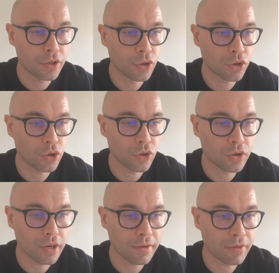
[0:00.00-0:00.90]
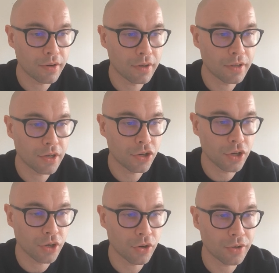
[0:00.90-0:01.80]
Dordogne River, the
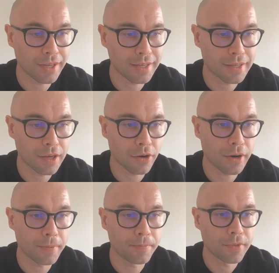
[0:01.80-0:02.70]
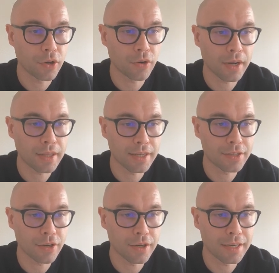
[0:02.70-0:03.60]
Gironde estuary. The correct
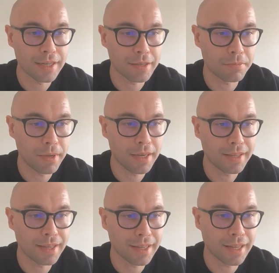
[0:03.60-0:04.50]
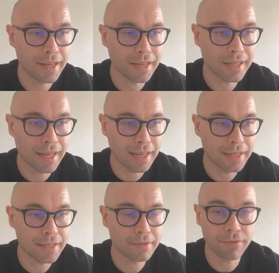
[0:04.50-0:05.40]
answer is B, the
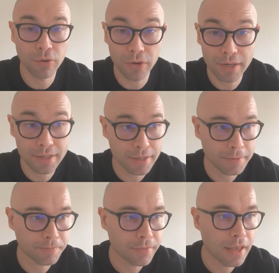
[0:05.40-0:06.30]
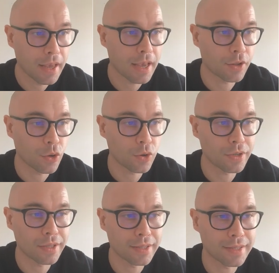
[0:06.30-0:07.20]
Landes forest and
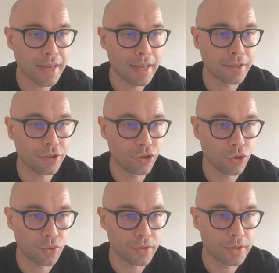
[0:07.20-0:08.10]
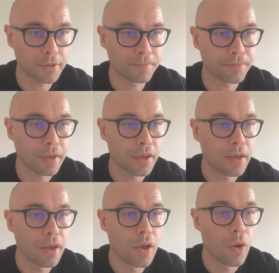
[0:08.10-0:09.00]
coastal sand dunes.
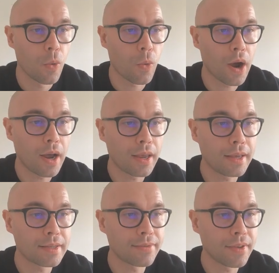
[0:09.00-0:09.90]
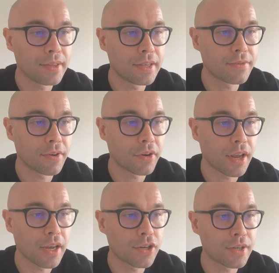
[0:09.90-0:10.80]
Why is vintage
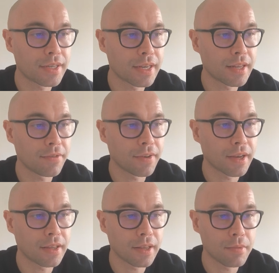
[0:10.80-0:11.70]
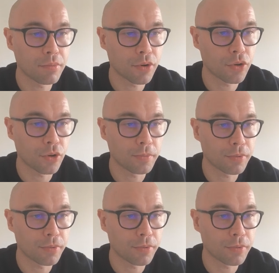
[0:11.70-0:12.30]
variation significant in Bordeaux?